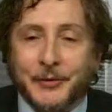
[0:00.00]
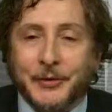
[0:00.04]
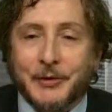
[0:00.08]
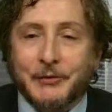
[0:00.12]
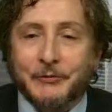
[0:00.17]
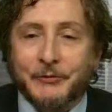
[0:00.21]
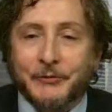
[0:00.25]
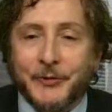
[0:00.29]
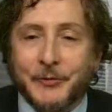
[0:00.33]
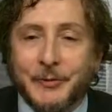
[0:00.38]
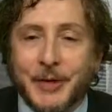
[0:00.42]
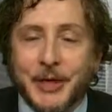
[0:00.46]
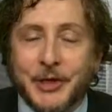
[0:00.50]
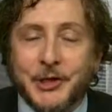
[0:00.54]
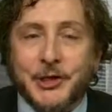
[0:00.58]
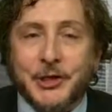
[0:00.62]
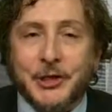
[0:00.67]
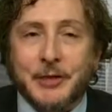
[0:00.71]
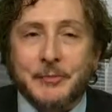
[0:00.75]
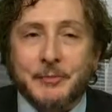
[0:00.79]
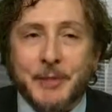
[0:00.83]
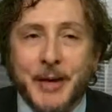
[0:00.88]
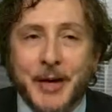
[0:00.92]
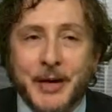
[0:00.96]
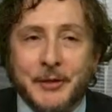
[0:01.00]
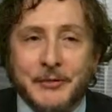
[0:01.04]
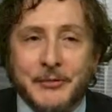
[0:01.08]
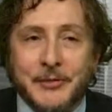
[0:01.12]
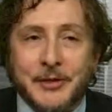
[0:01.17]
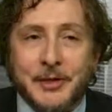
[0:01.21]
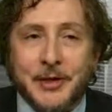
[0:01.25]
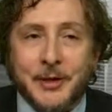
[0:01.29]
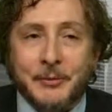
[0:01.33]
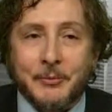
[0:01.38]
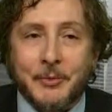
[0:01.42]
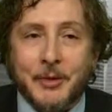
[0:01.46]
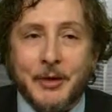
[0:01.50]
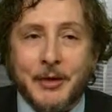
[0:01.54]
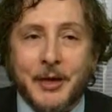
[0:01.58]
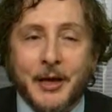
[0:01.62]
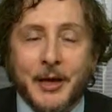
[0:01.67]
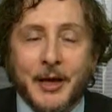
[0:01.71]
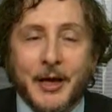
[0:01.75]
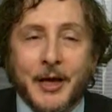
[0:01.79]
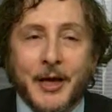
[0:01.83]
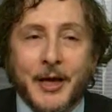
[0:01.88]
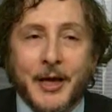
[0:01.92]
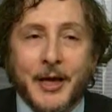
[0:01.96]
information about him,
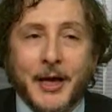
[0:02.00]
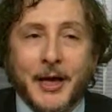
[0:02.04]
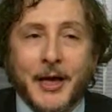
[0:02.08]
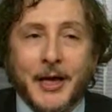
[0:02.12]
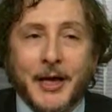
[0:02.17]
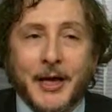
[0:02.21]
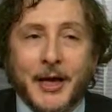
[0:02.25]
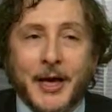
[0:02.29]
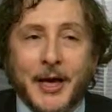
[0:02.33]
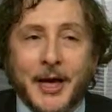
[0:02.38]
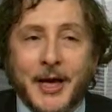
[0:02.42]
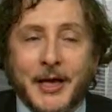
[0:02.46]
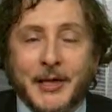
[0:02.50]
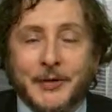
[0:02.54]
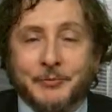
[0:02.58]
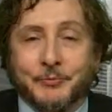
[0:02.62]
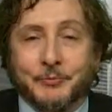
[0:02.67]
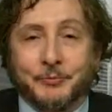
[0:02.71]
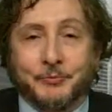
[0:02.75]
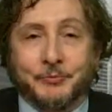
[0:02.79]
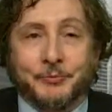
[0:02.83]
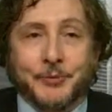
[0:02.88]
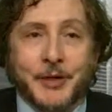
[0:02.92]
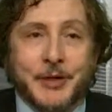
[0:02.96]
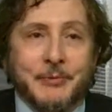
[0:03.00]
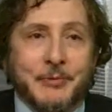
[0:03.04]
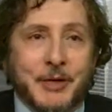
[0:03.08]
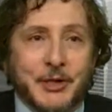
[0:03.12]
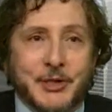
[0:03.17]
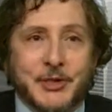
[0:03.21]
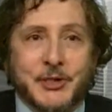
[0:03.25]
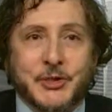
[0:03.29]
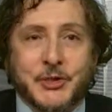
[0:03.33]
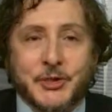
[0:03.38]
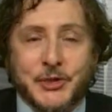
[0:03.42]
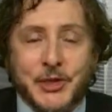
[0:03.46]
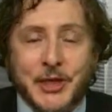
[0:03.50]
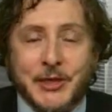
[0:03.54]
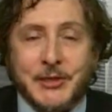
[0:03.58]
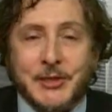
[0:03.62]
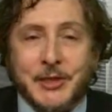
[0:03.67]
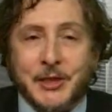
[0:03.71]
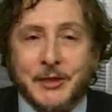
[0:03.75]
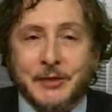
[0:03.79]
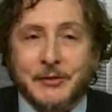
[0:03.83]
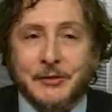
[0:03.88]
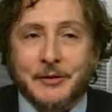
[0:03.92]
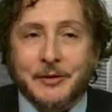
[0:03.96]
and pretty much
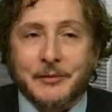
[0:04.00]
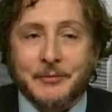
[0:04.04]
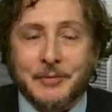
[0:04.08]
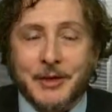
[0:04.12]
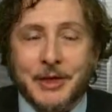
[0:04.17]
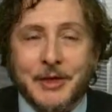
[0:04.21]
suggesting to the